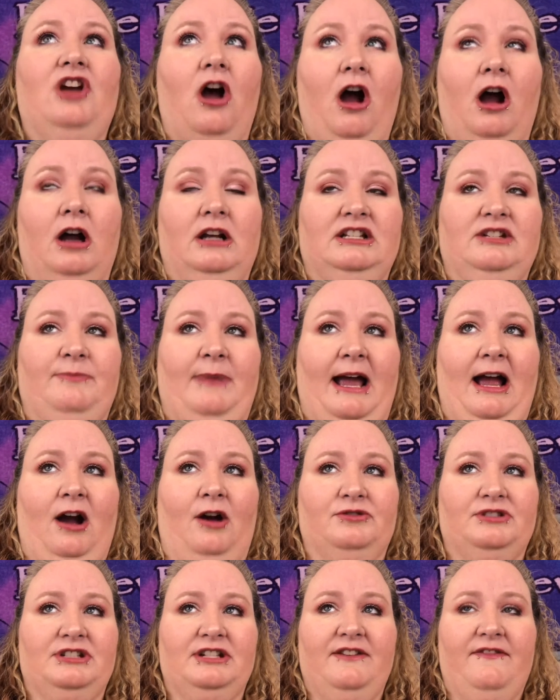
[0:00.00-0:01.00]
talked
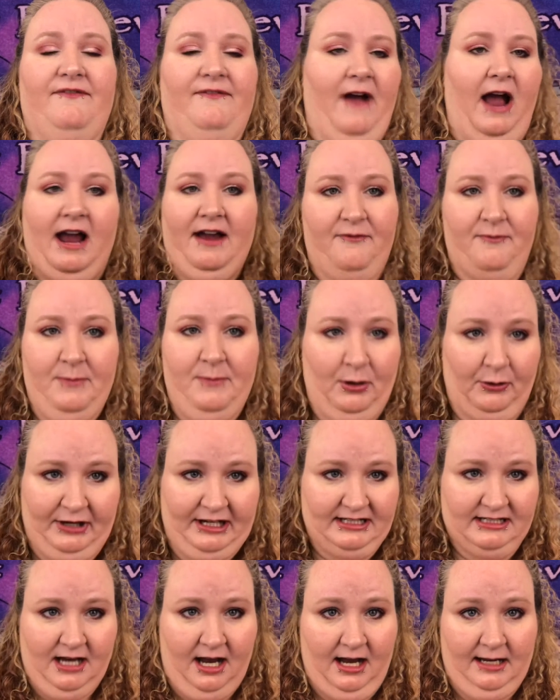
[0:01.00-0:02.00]
about 5
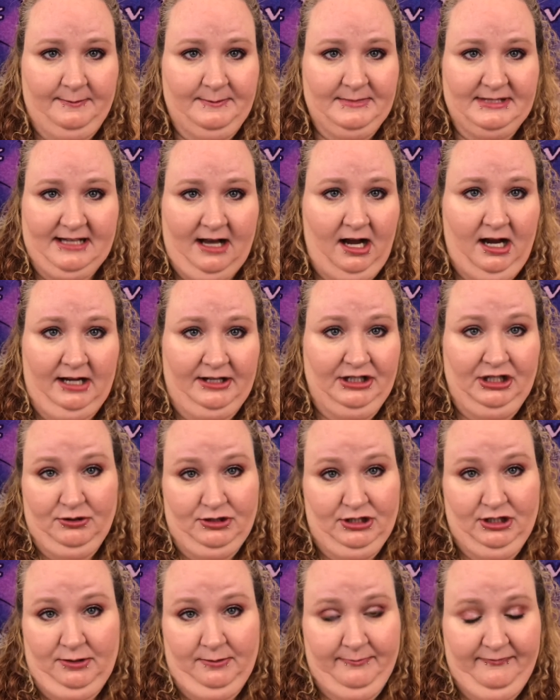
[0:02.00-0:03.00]
million times on
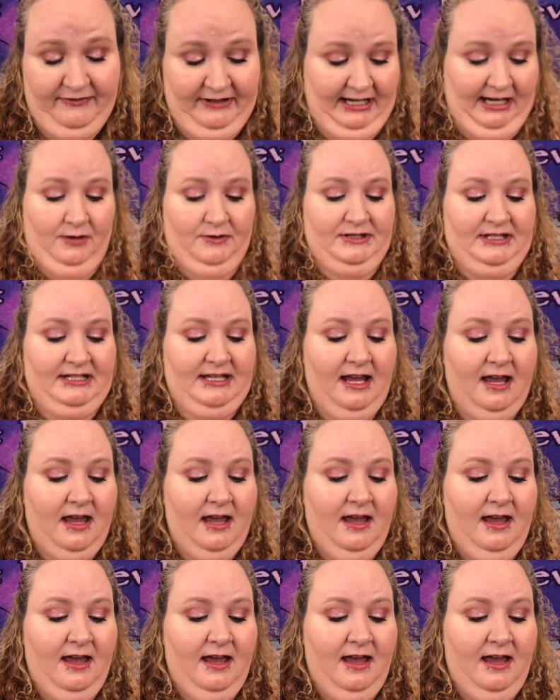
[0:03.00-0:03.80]
YouTube videos.